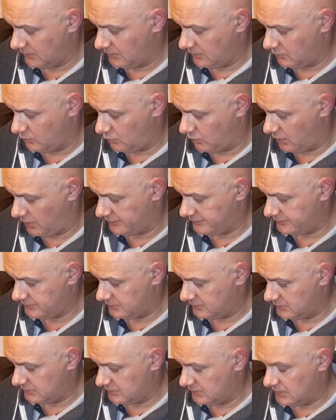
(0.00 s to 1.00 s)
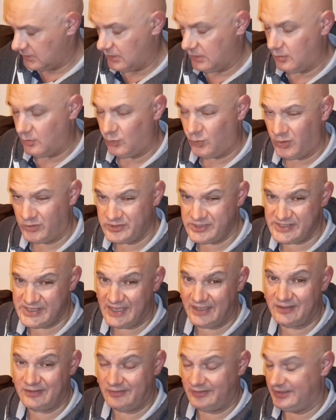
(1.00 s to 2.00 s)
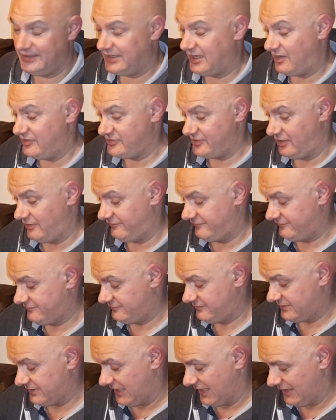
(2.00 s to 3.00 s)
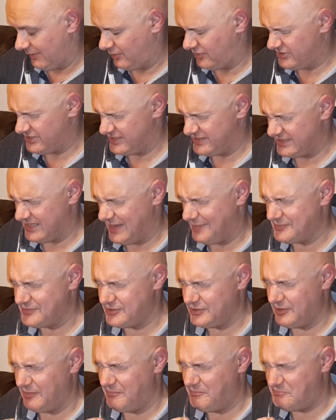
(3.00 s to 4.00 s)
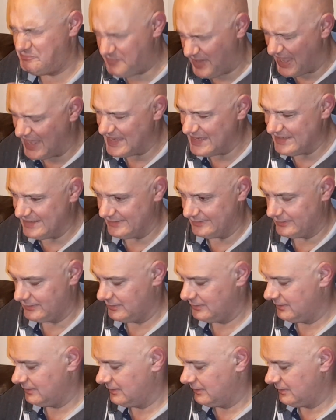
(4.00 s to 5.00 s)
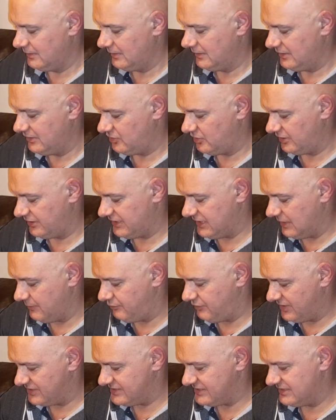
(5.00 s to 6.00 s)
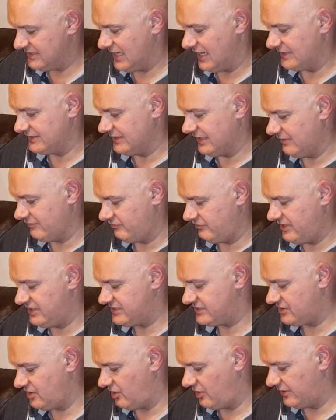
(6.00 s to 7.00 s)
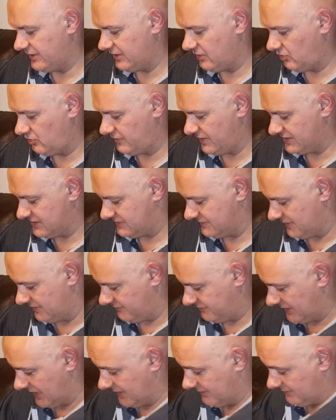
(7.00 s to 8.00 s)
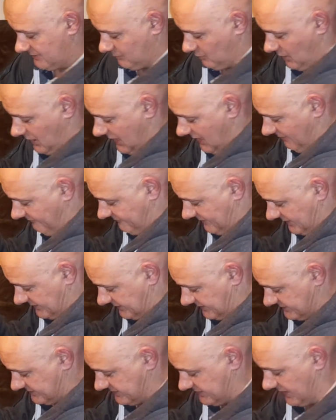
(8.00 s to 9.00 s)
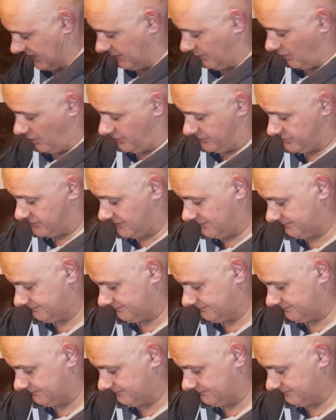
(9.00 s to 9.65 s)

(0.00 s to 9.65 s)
One second it goes off. Okay, which is an absolute pain. You've got to keep pressing that there, restarting it, all the rest of it. Okay, now what I found yesterday was,